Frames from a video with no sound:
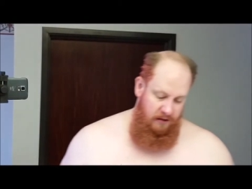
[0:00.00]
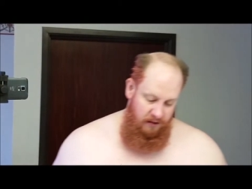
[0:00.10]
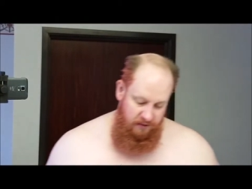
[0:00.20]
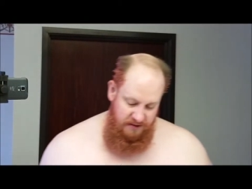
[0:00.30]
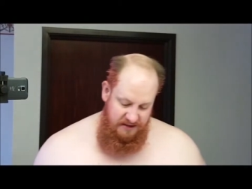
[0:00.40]

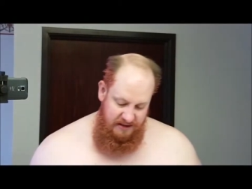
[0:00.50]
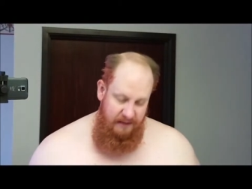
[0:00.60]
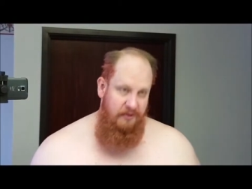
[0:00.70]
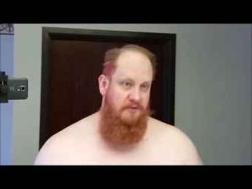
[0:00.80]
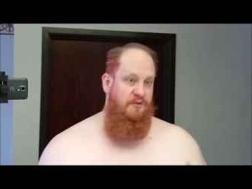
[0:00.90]
Of course, the
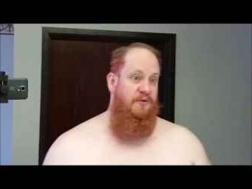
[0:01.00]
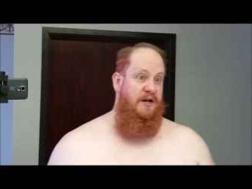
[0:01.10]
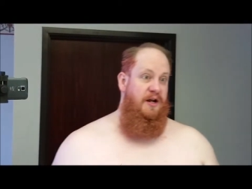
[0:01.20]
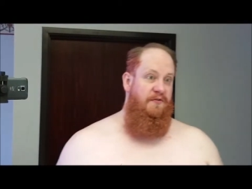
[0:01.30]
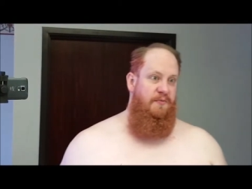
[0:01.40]
same goes for when
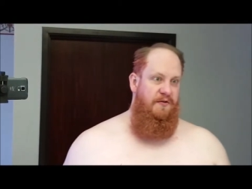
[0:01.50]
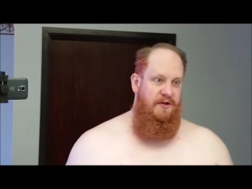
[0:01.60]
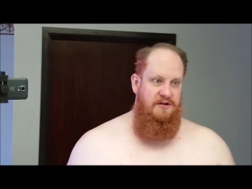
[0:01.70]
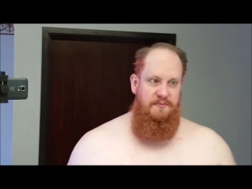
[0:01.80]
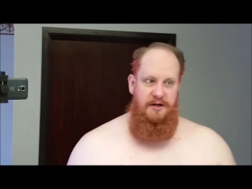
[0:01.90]
I have all my
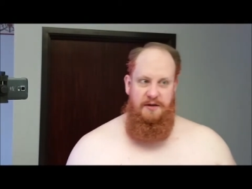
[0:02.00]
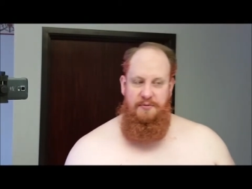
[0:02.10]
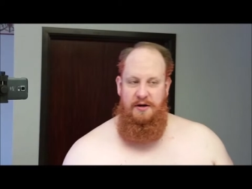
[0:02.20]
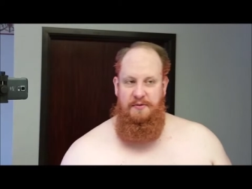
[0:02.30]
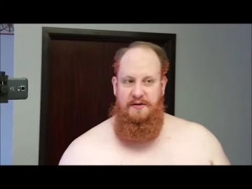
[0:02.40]
facial makeup
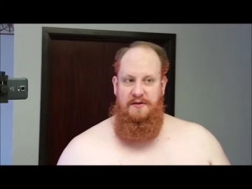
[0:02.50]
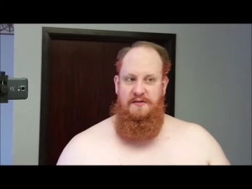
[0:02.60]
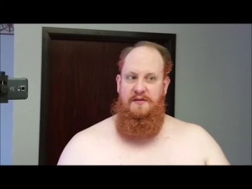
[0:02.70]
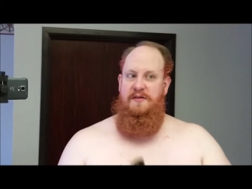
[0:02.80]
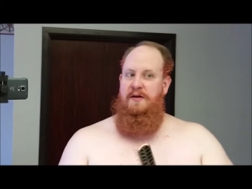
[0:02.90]
on, because it
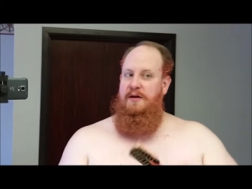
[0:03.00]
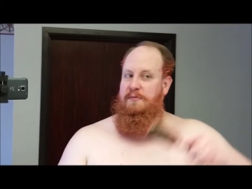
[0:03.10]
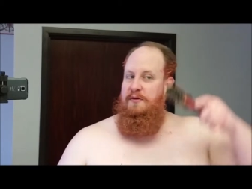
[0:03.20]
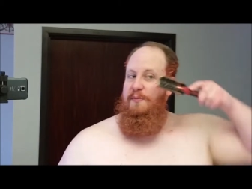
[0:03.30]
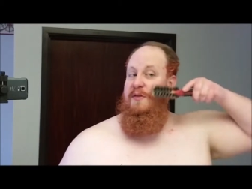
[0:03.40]
sits there
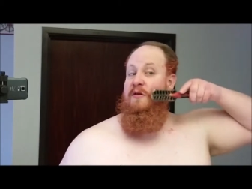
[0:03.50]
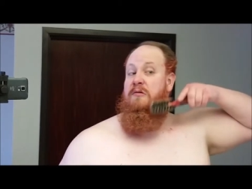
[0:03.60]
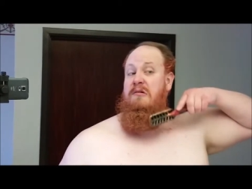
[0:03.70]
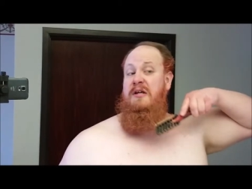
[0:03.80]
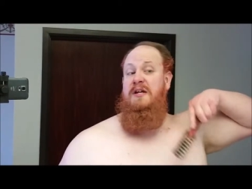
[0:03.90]
and spend the
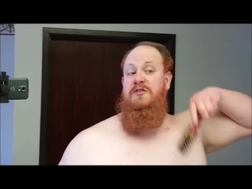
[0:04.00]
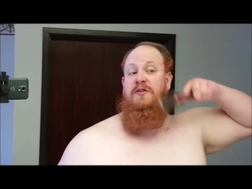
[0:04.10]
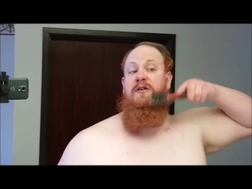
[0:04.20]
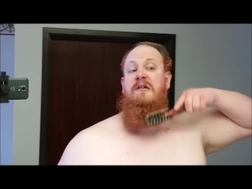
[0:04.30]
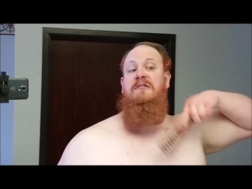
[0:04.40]
whole day
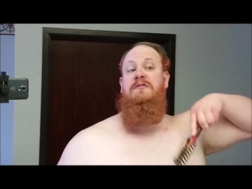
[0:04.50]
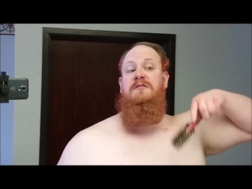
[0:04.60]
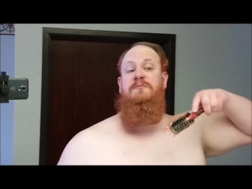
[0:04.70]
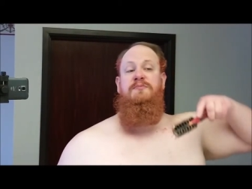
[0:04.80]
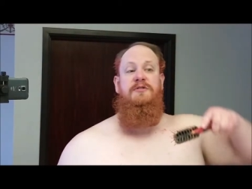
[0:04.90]
trying
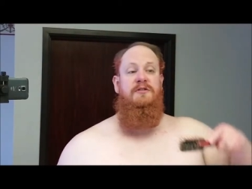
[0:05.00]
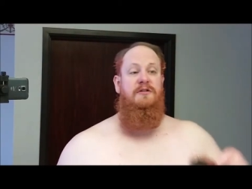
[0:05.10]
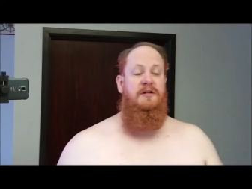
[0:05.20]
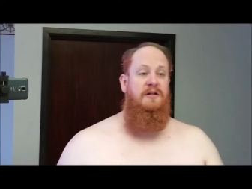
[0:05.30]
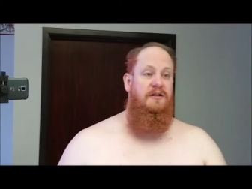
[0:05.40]
not to
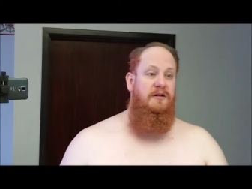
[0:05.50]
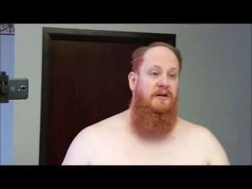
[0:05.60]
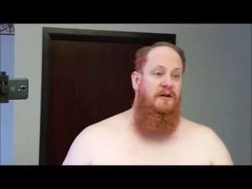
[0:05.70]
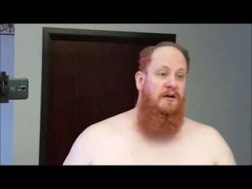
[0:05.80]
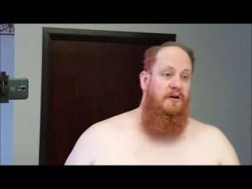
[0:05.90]
fucking
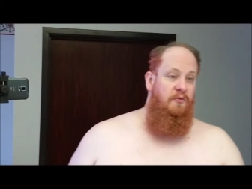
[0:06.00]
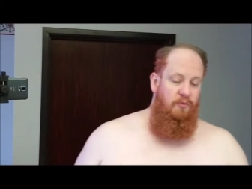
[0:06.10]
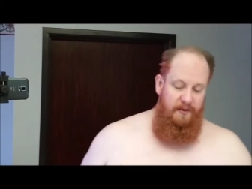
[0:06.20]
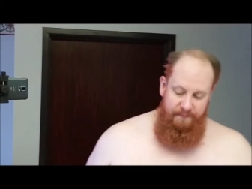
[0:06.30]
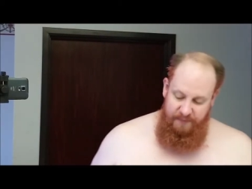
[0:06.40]

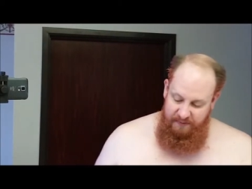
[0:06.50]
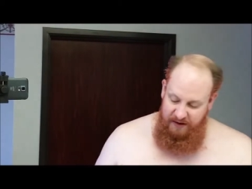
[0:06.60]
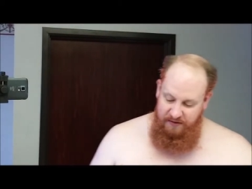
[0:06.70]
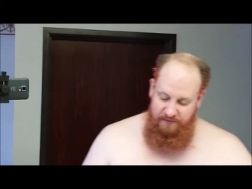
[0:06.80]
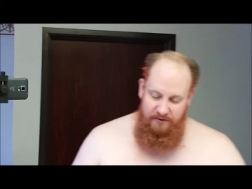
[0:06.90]
wipe my
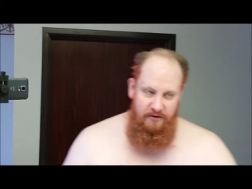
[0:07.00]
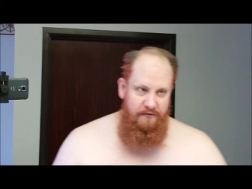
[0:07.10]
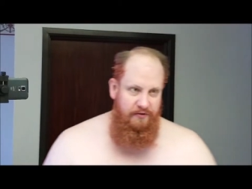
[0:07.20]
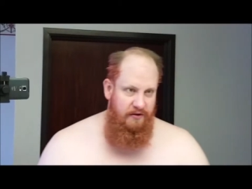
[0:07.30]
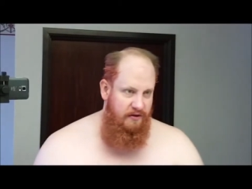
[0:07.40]
makeup
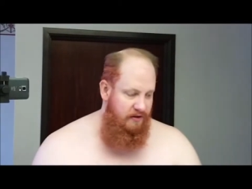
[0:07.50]
off.